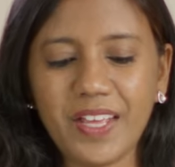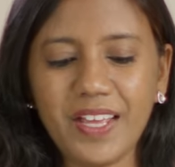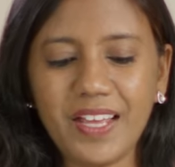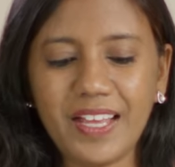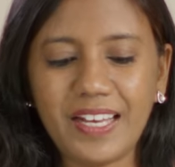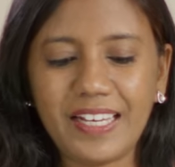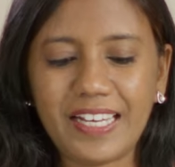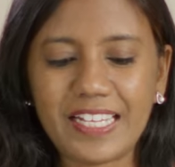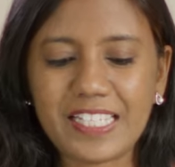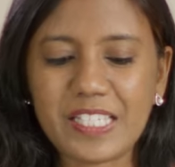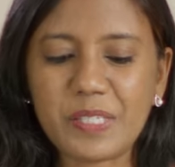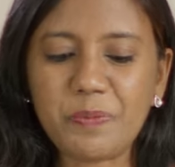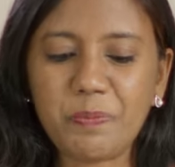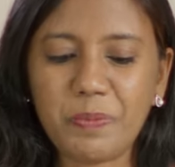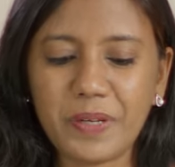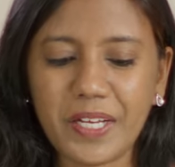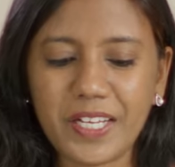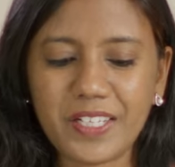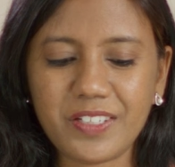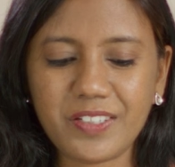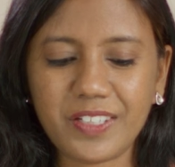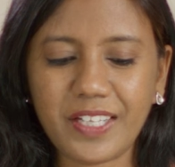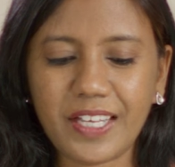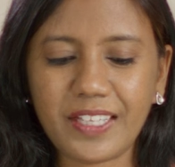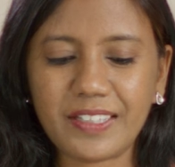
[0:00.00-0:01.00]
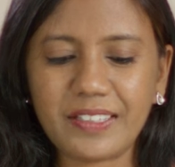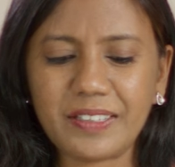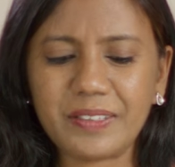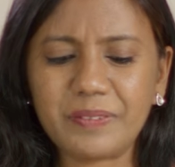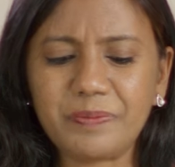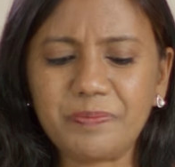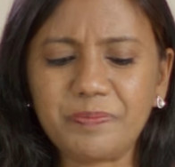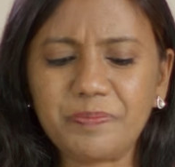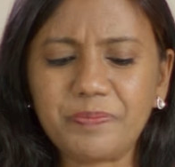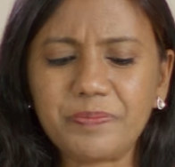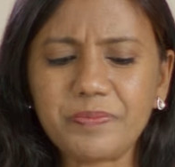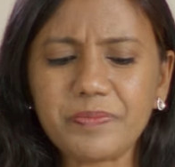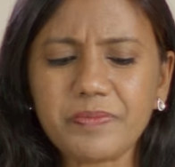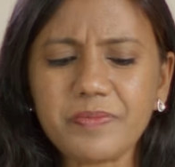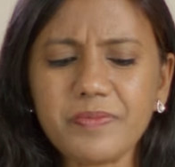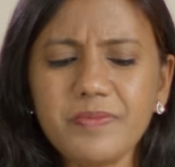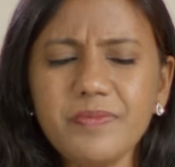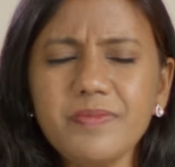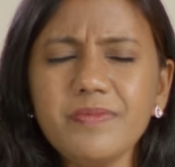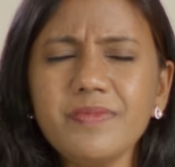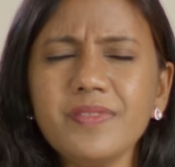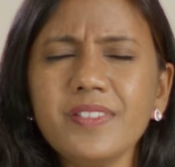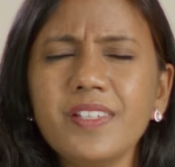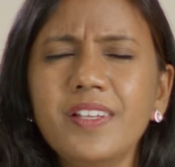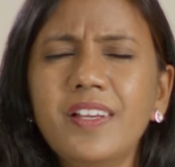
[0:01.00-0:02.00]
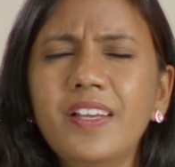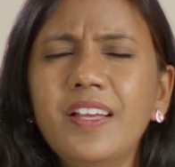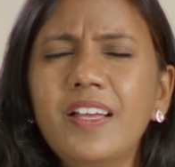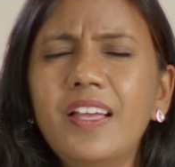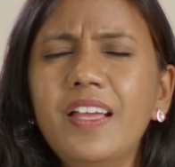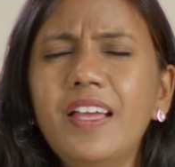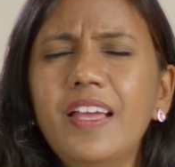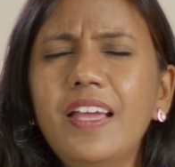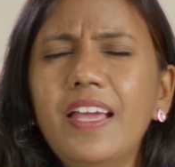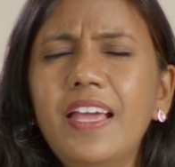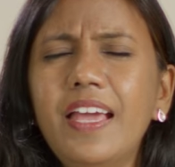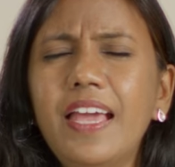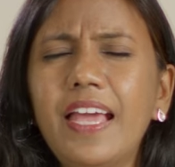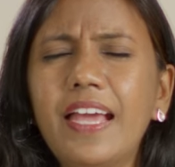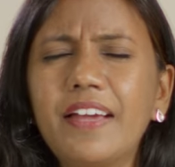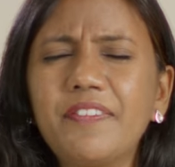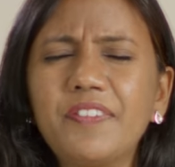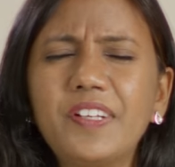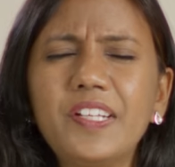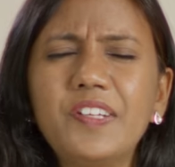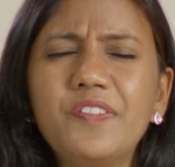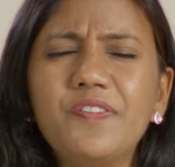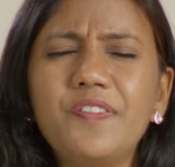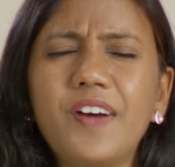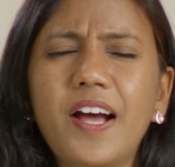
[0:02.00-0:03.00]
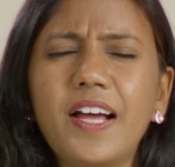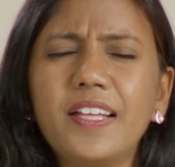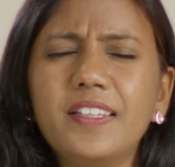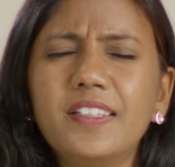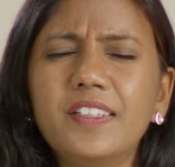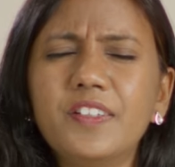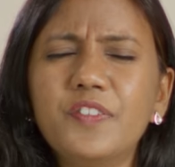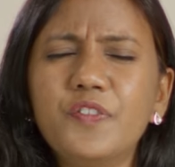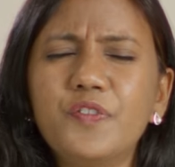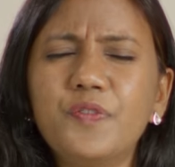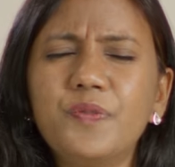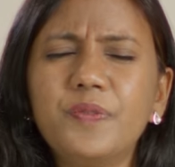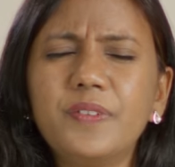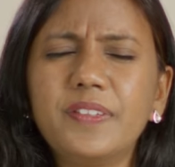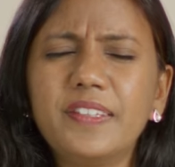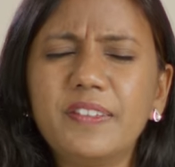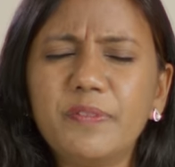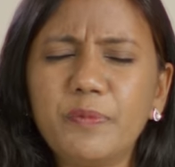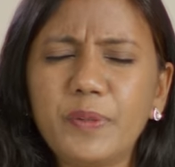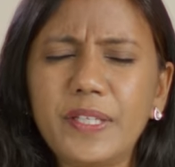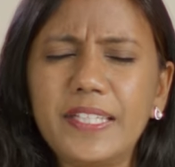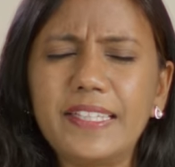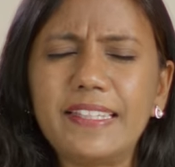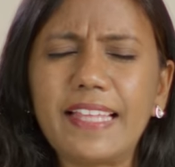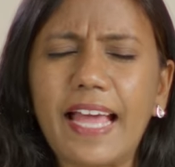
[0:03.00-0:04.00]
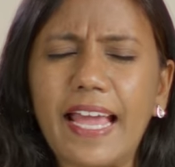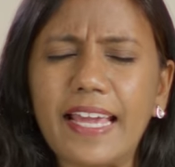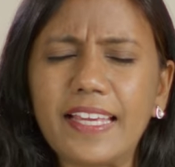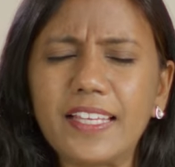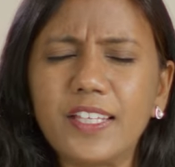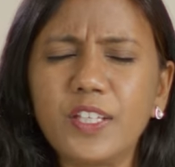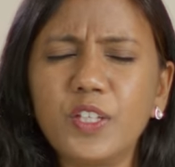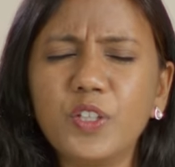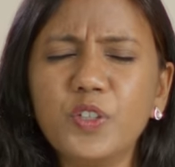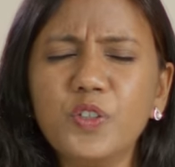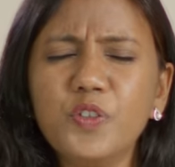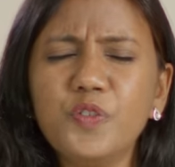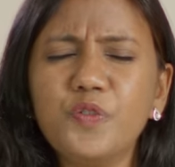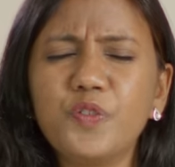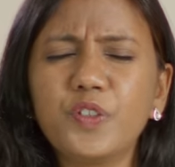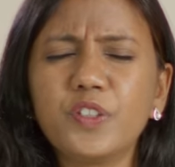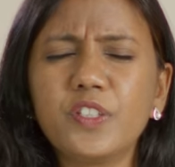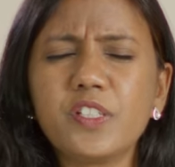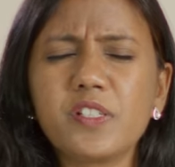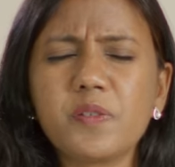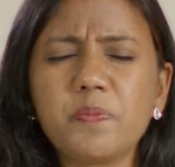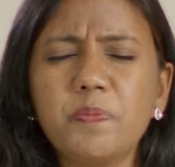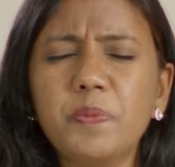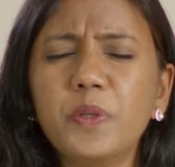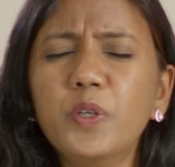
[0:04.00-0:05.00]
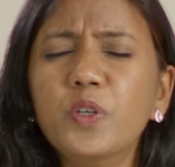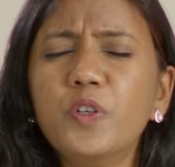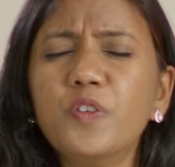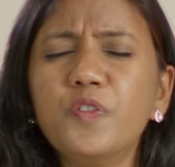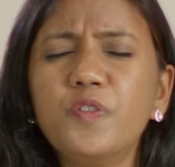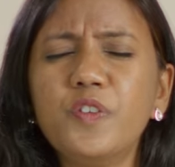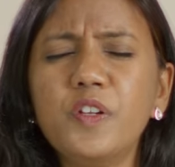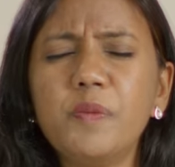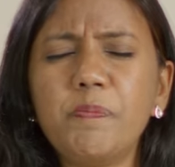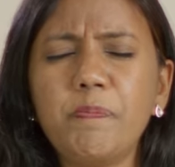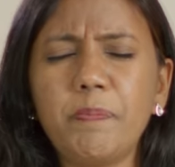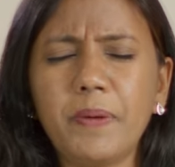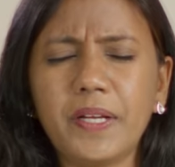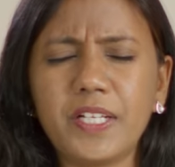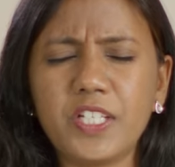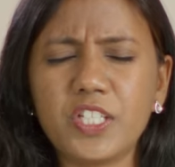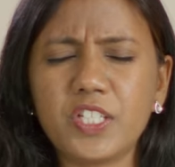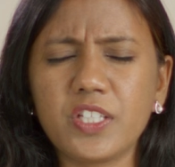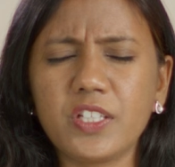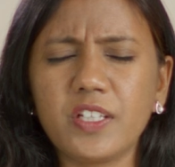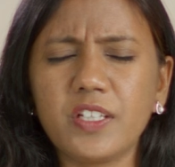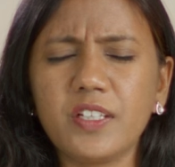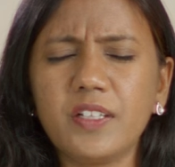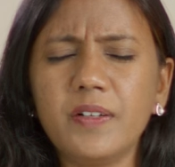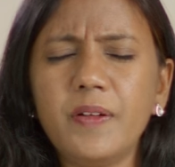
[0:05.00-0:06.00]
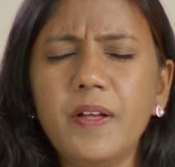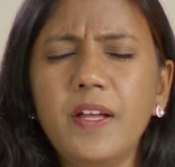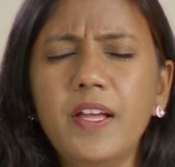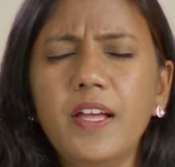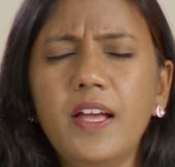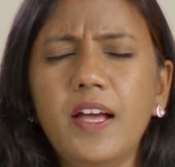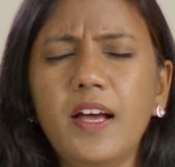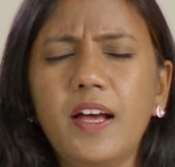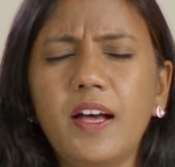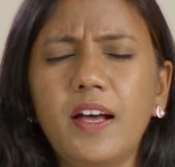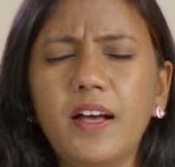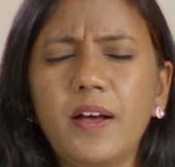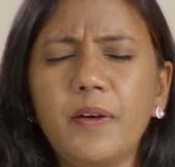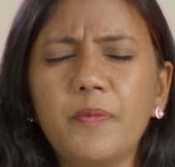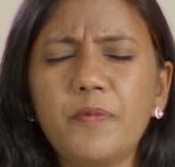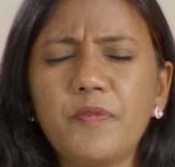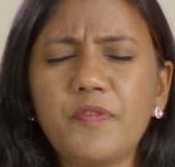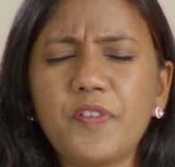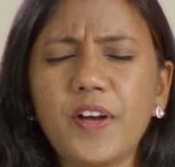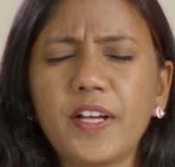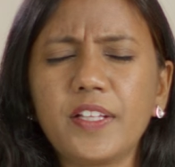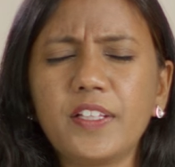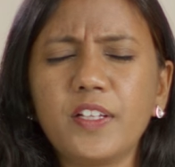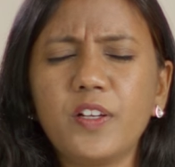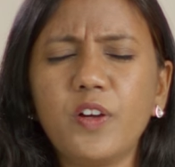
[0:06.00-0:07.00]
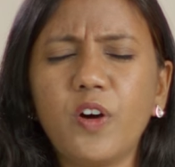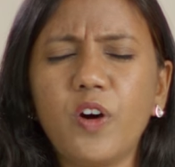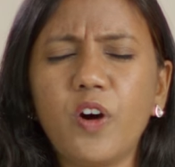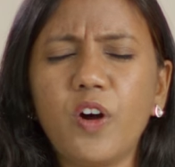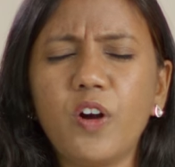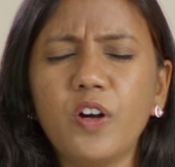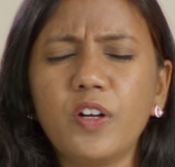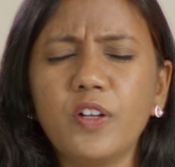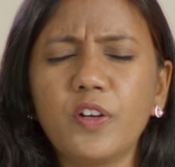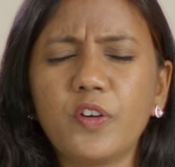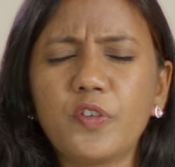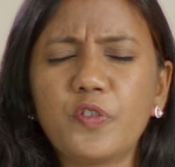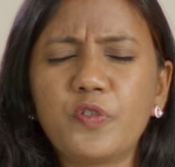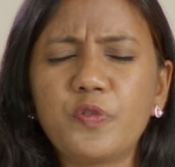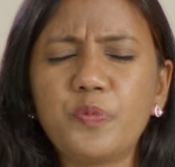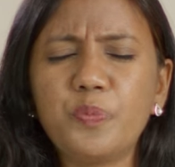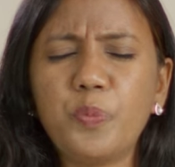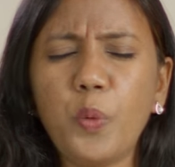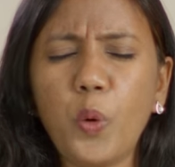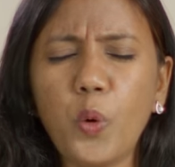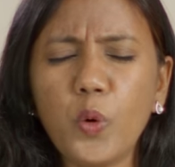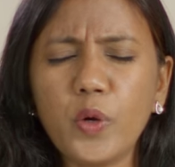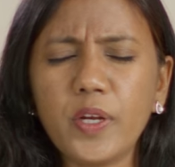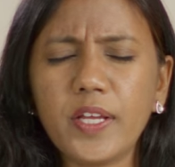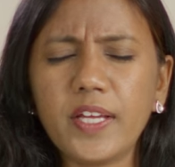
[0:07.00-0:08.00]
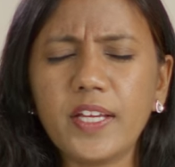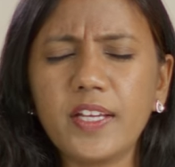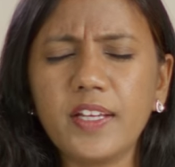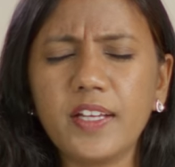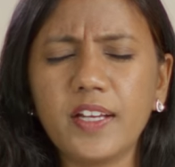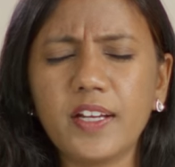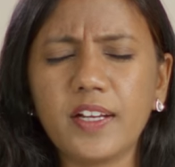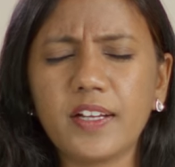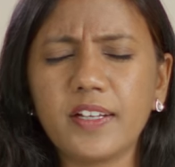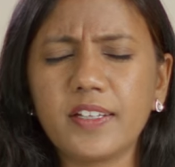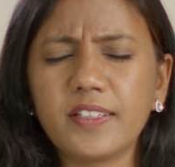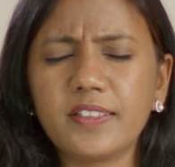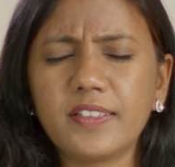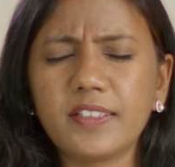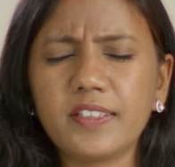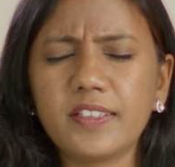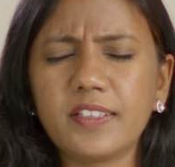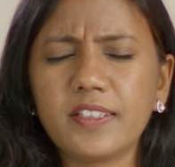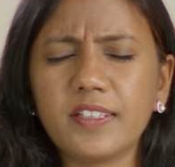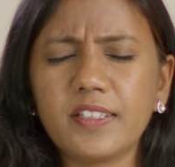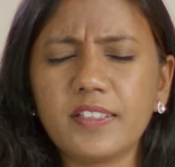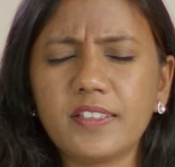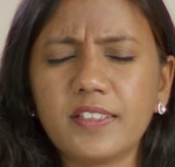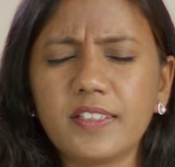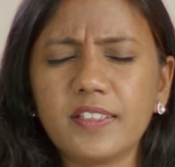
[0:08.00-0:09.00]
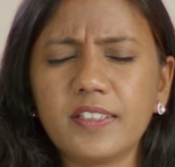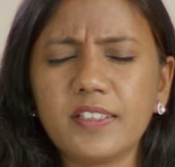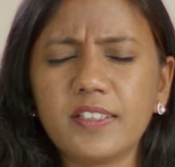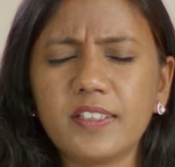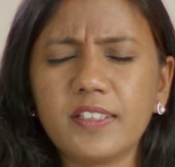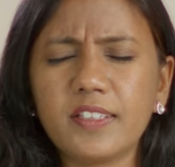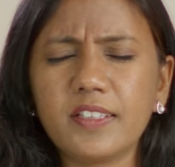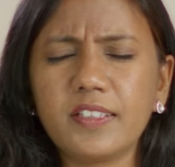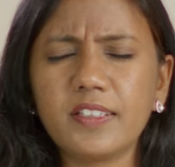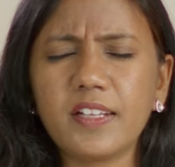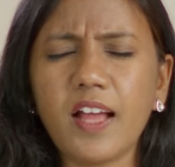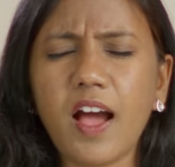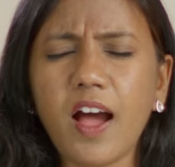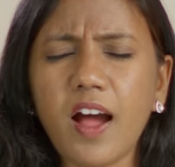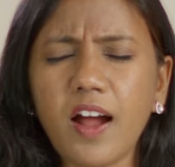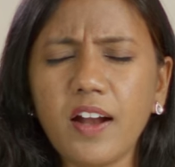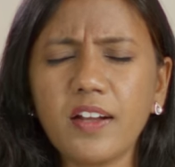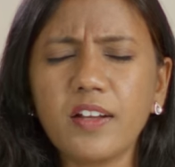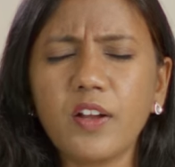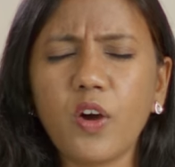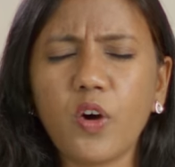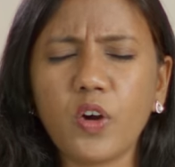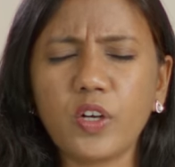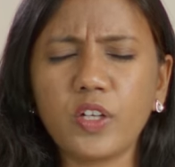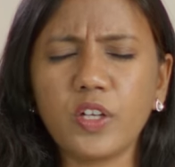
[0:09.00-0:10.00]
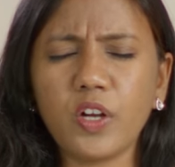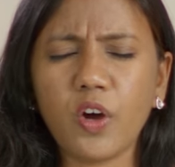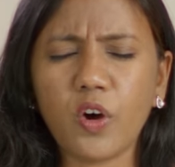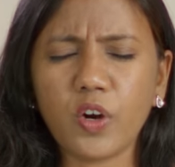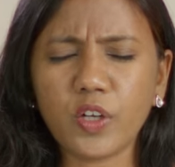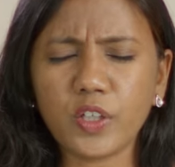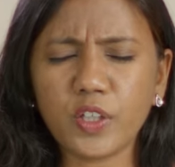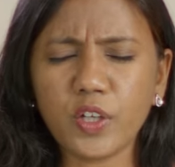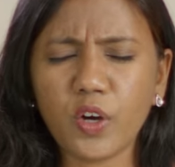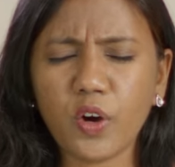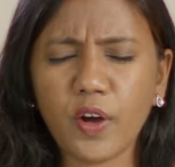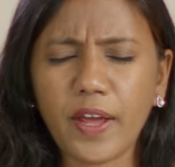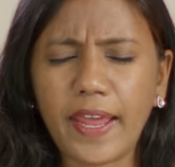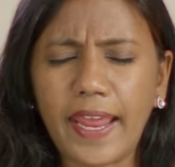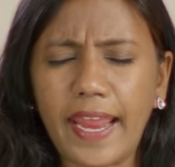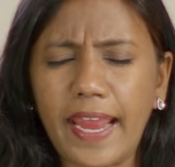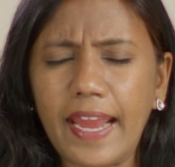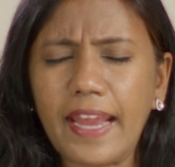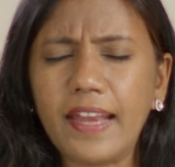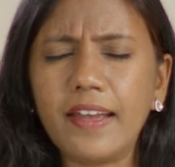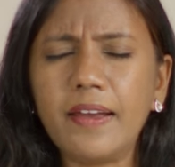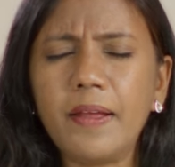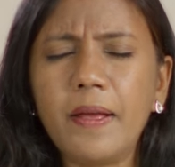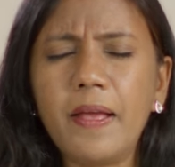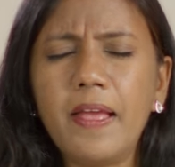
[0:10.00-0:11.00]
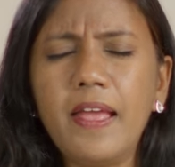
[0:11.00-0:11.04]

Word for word: Let's pray together. Heavenly Father, we thank you for this beautiful picture uh, Father God, of pouring uh, the, the nard on, on your head.